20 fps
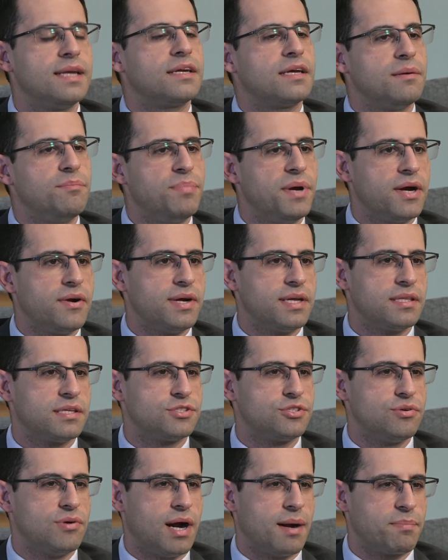comparing the
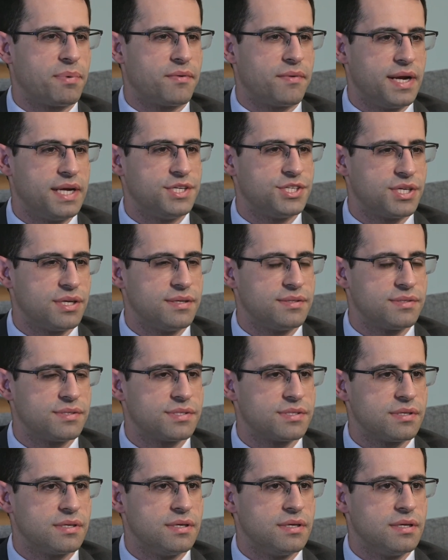two
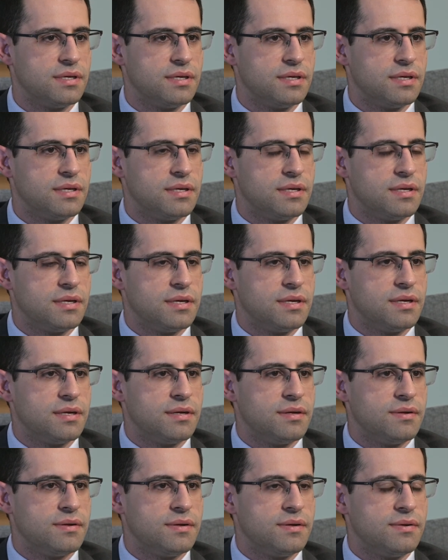operations,
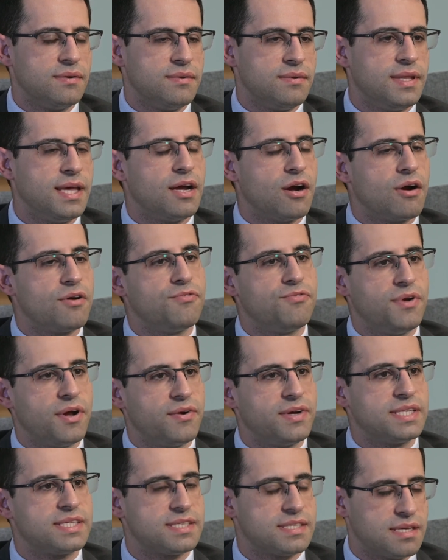they are
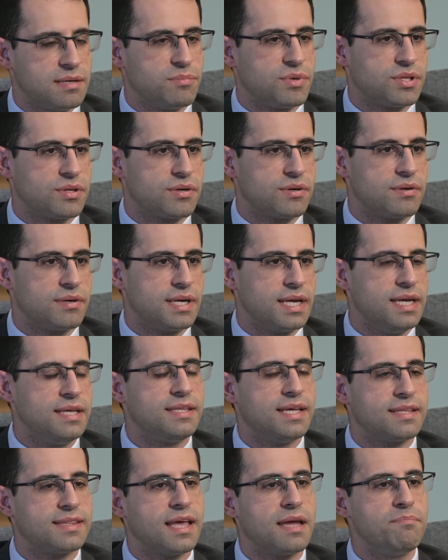very similar in
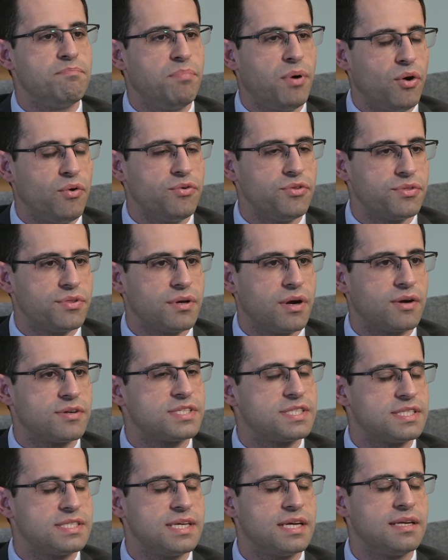that they both are
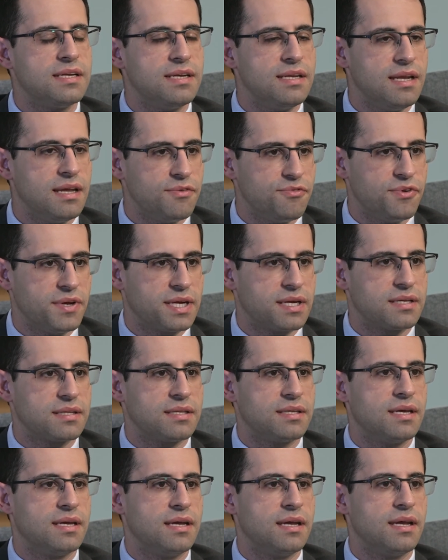
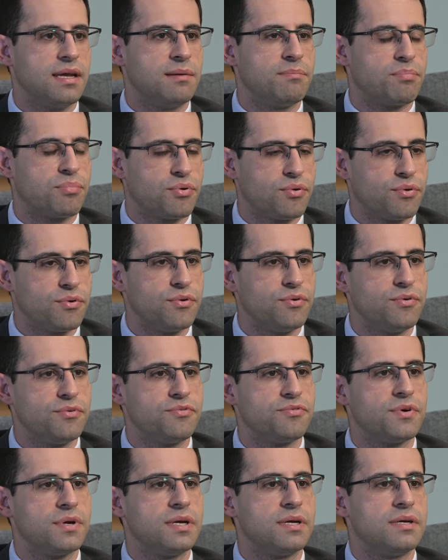significantly improve
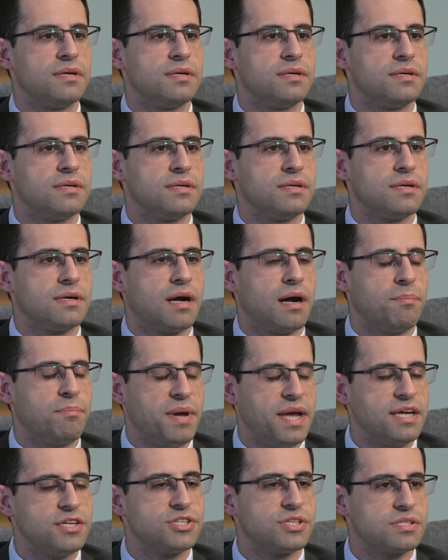a
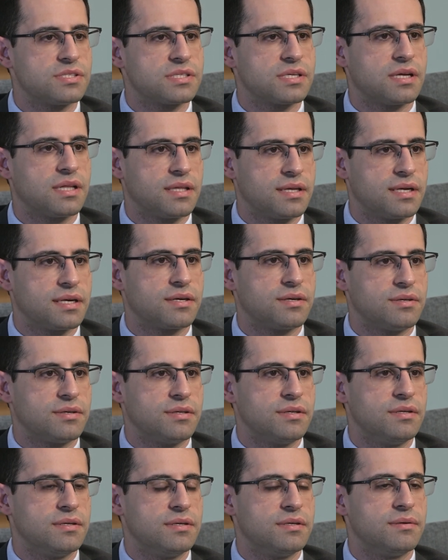patient's
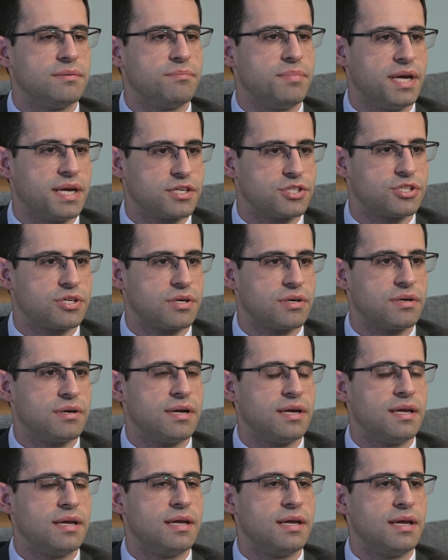clinical picture
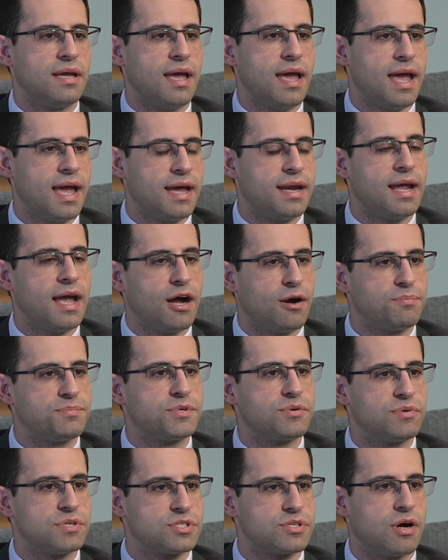and help
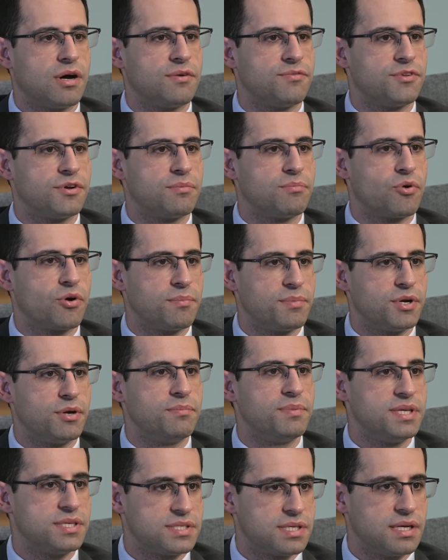to resolve their morbid
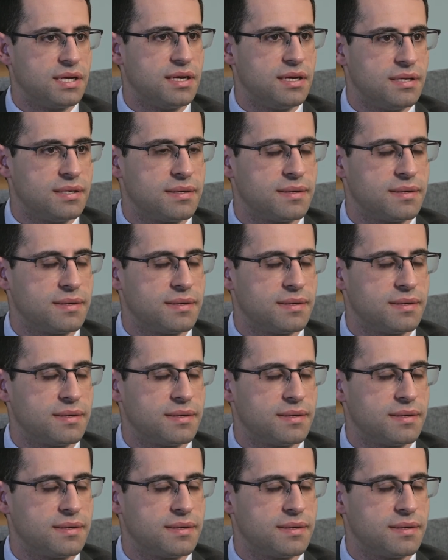obesity.